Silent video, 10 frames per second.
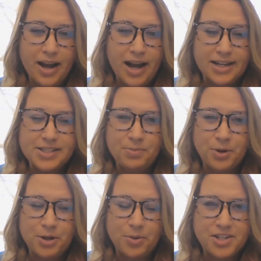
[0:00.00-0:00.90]
to ask
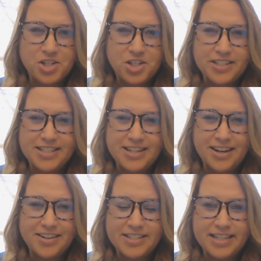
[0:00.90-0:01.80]
more questions to
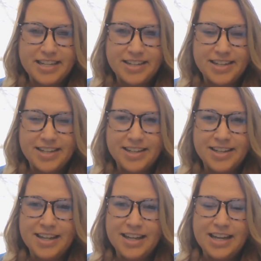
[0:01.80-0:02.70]
understand it.
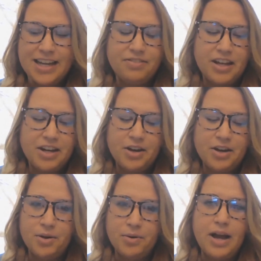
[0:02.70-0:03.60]
If they
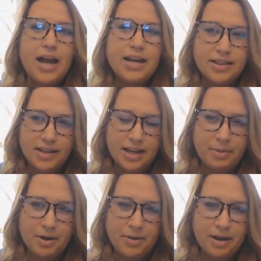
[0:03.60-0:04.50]
know anything
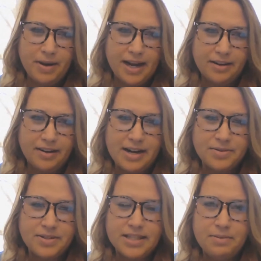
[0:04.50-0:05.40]
about my
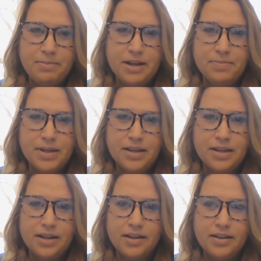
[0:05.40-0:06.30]
background, they might
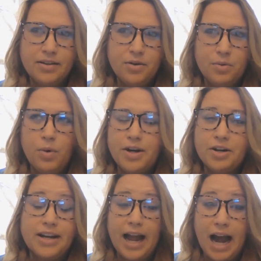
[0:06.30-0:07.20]
be
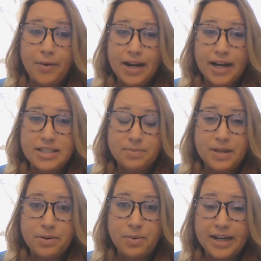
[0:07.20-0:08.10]
wondering how I got to
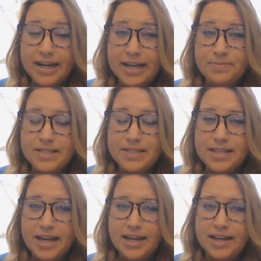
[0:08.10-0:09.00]
be where I am
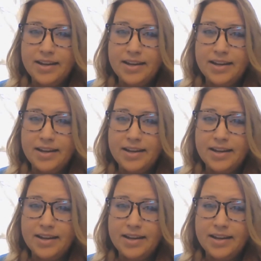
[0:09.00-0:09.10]
today.